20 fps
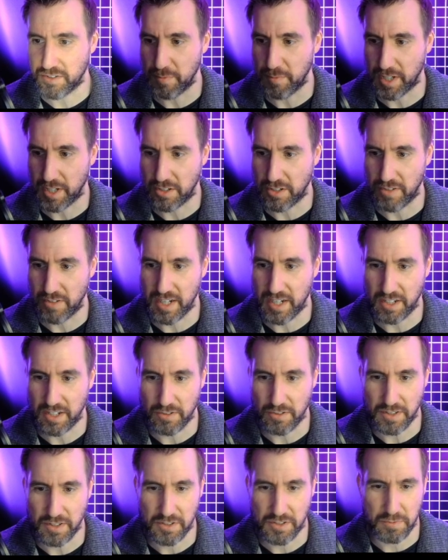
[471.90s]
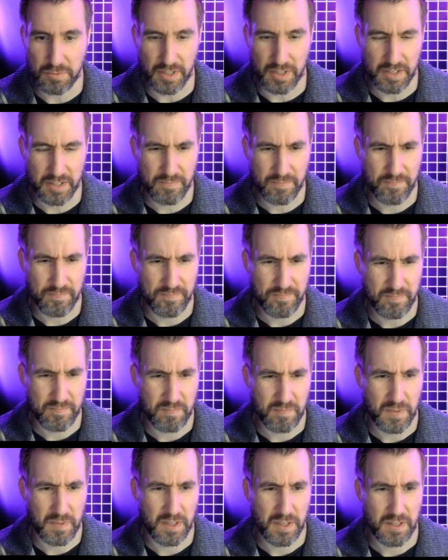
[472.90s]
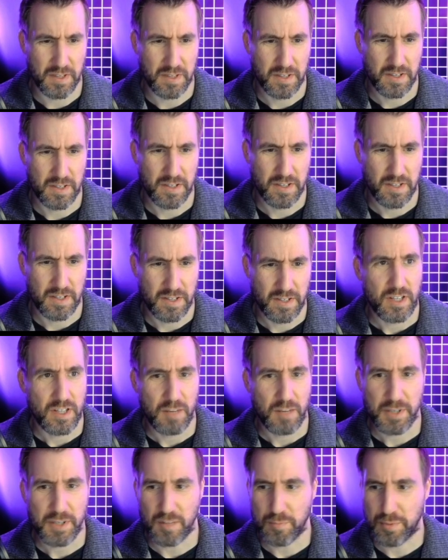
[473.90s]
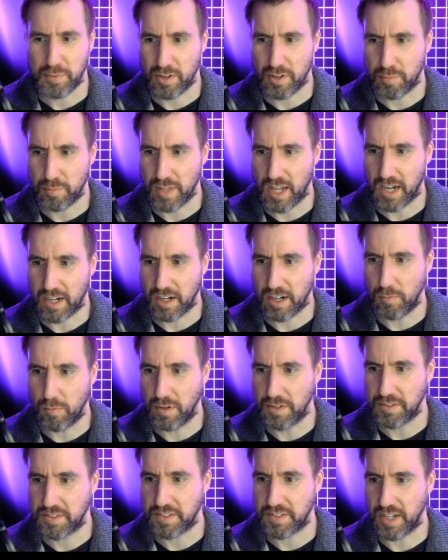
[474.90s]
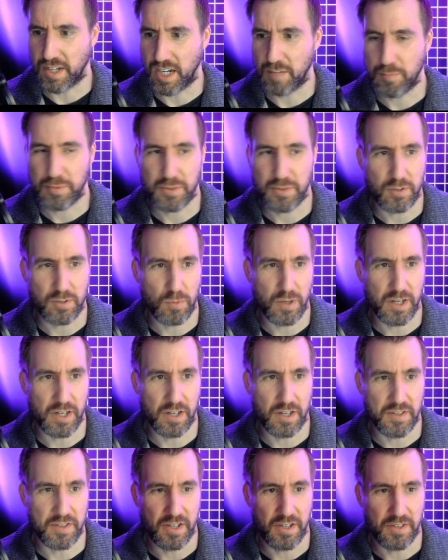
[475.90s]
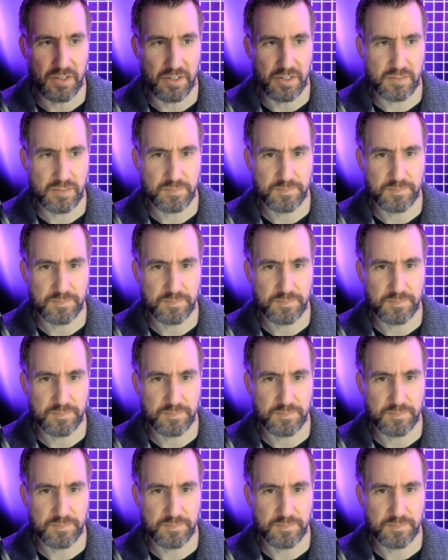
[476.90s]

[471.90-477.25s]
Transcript: I'll make a gradient going this way. Make it pure black on one side, pure white on the other.